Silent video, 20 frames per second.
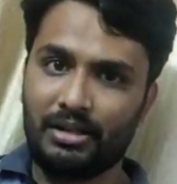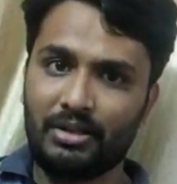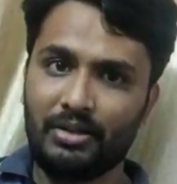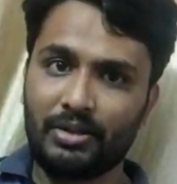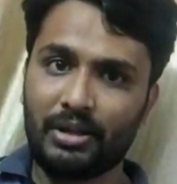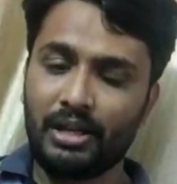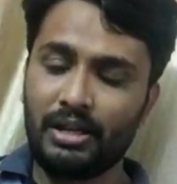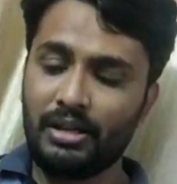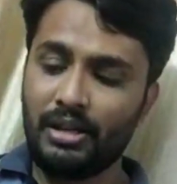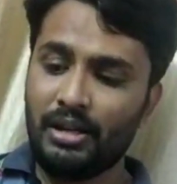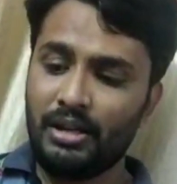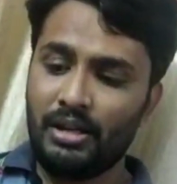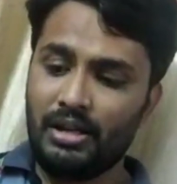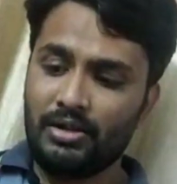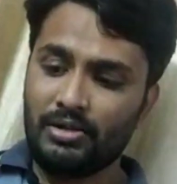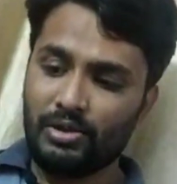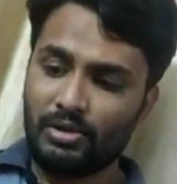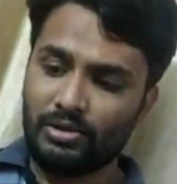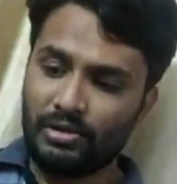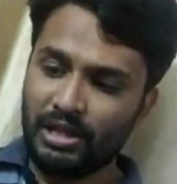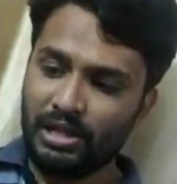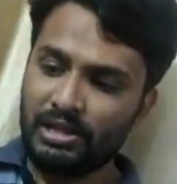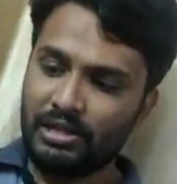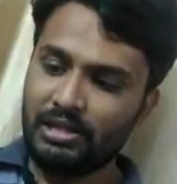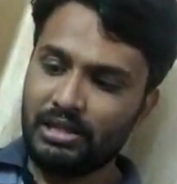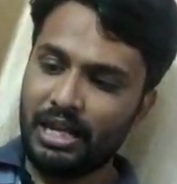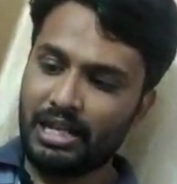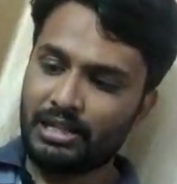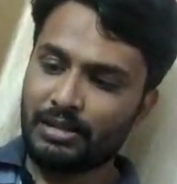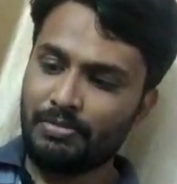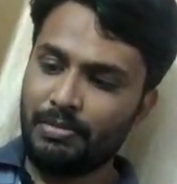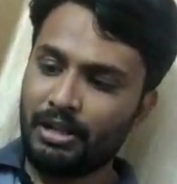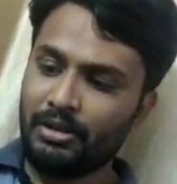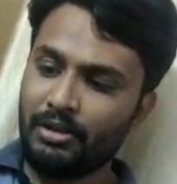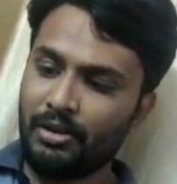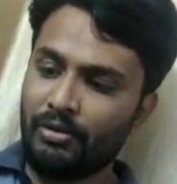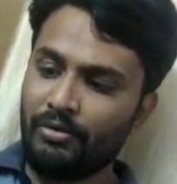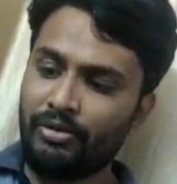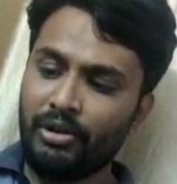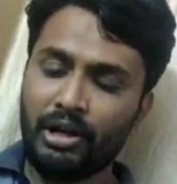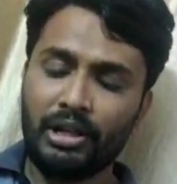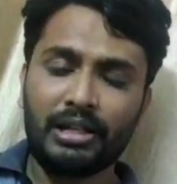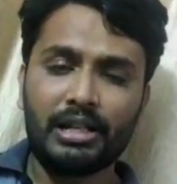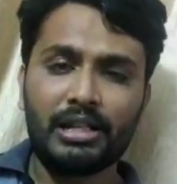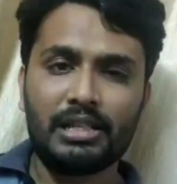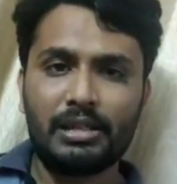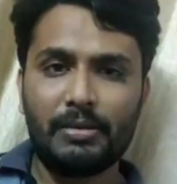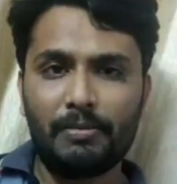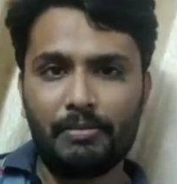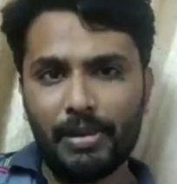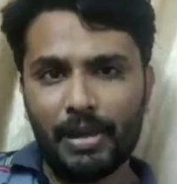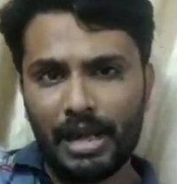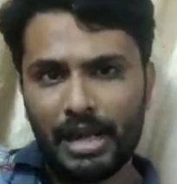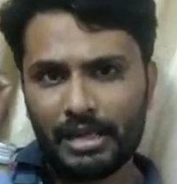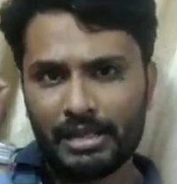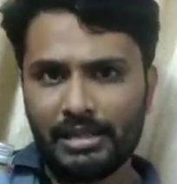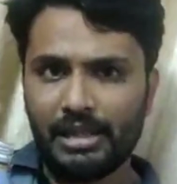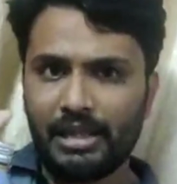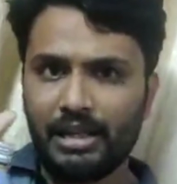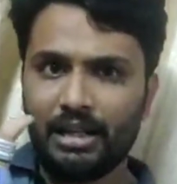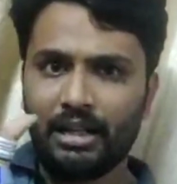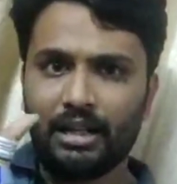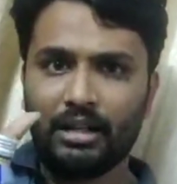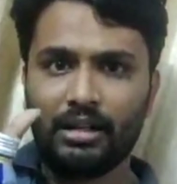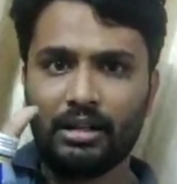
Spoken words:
Okay, so this dextromethorphan is a basic